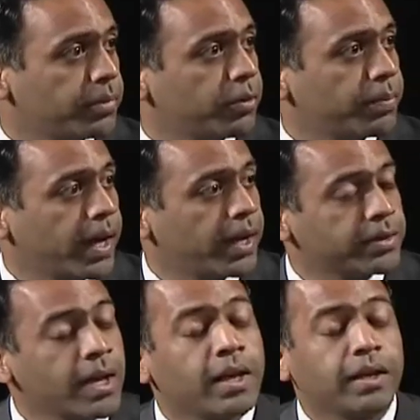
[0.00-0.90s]
bill
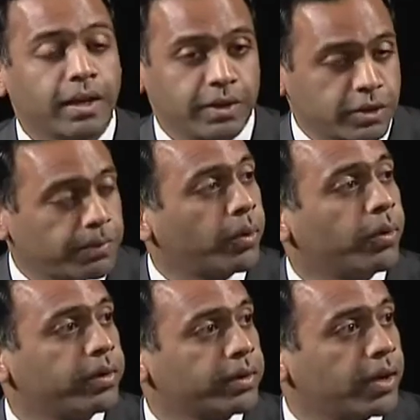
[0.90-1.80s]
passed, getting
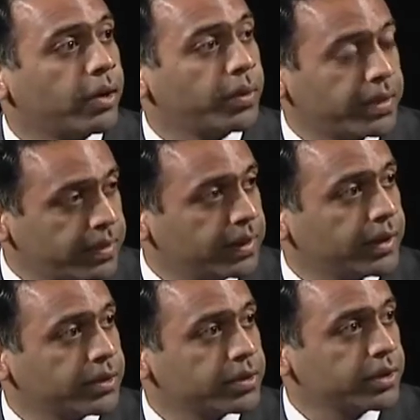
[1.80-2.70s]
support within the
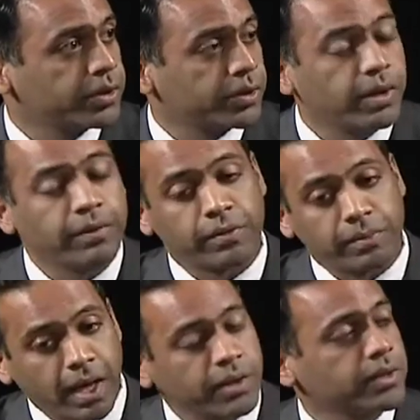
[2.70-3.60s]
legislature and from
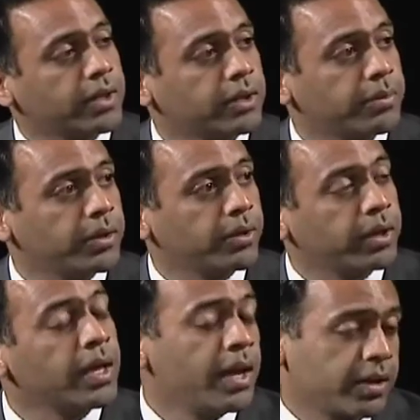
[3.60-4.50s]
the outside
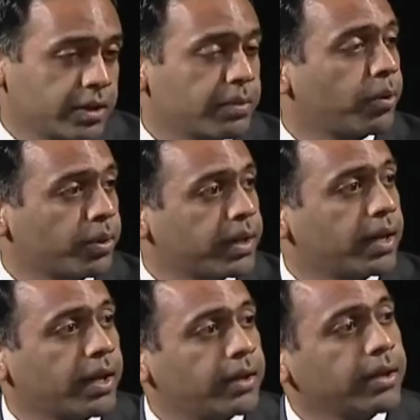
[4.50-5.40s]
community to support
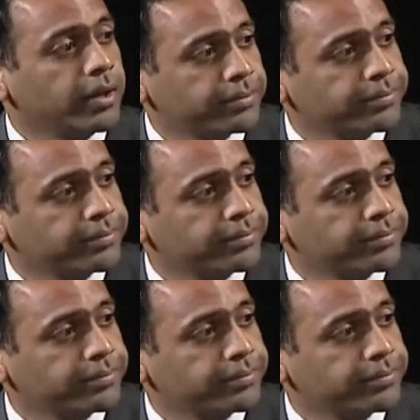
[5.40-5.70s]
that idea.